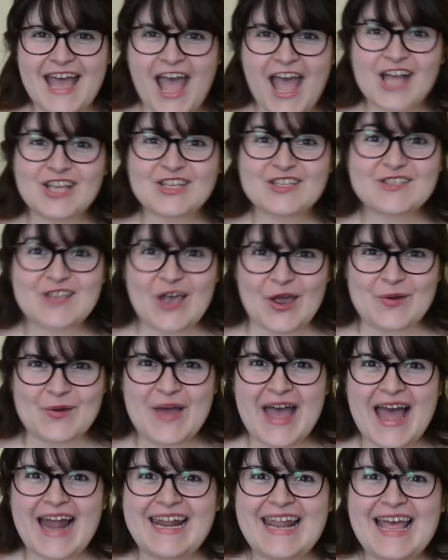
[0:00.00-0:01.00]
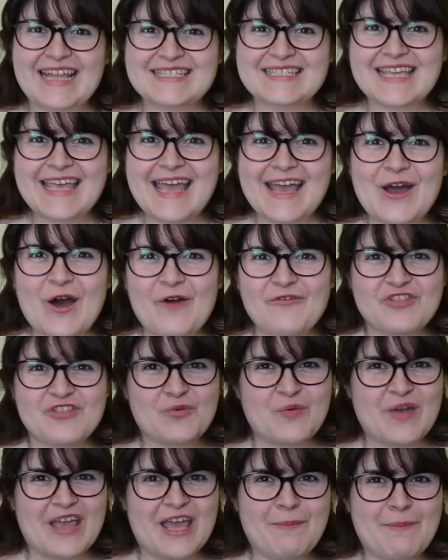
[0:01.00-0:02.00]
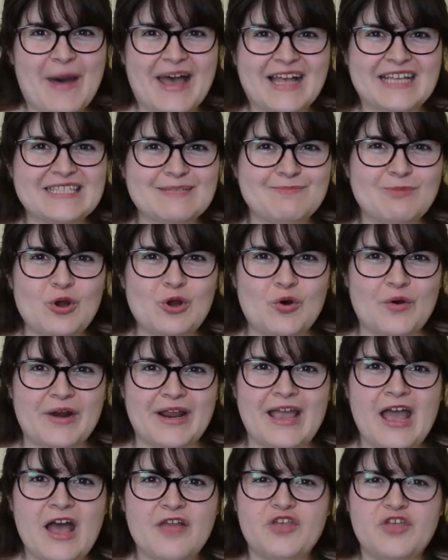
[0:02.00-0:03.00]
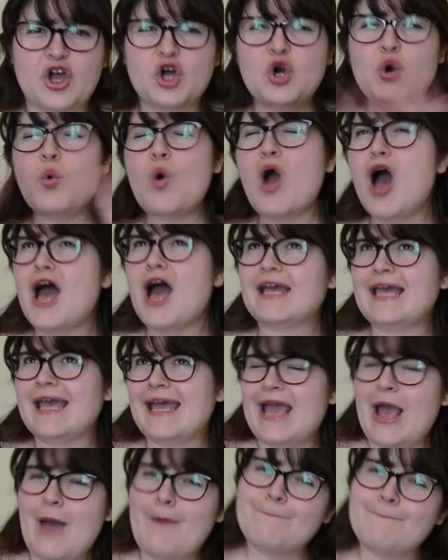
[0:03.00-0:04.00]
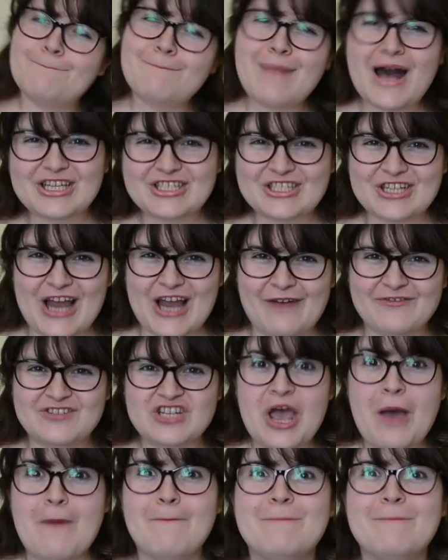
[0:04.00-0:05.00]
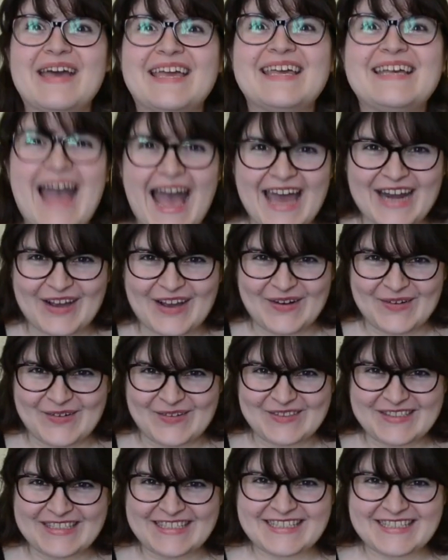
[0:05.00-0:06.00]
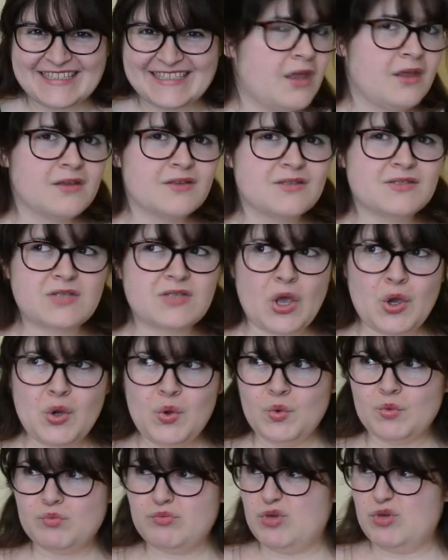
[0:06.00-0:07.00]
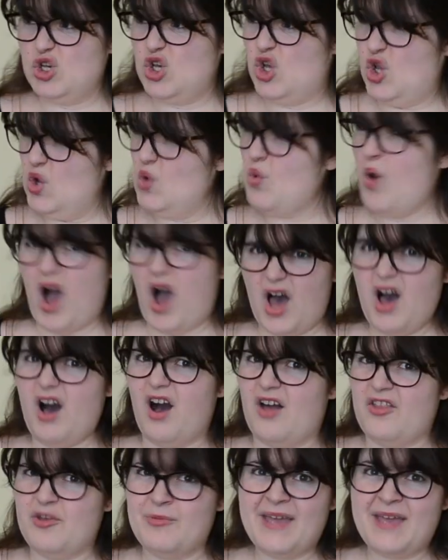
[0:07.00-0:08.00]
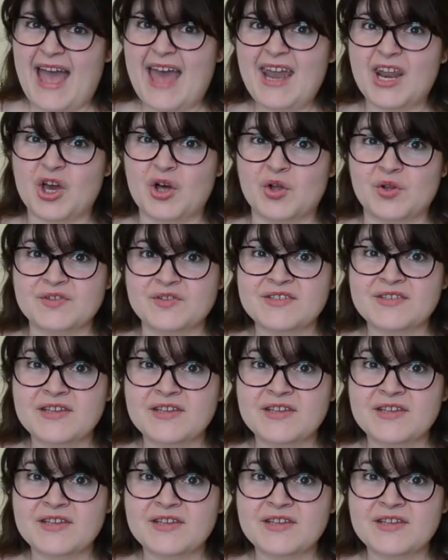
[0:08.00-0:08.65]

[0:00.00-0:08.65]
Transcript: So, let's kick off the week by exploring the quirky, much-loved mechanicals. So, who are the mechanicals?